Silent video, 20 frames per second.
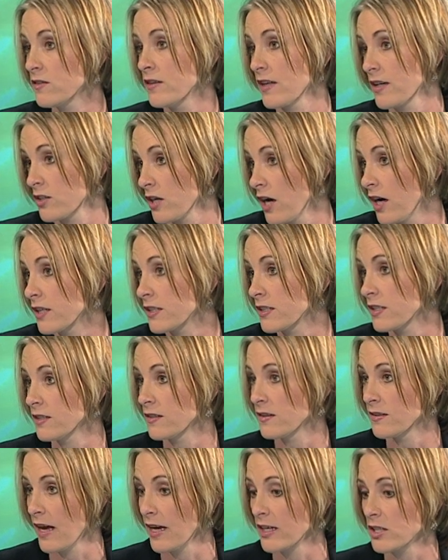They're targeted
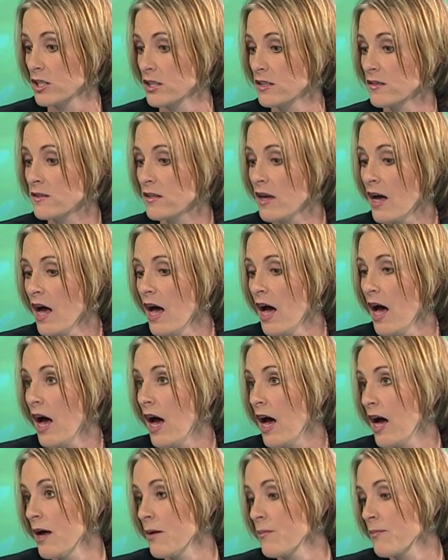sanctions.
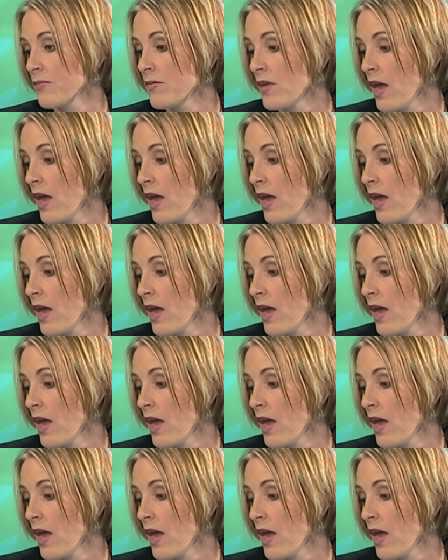And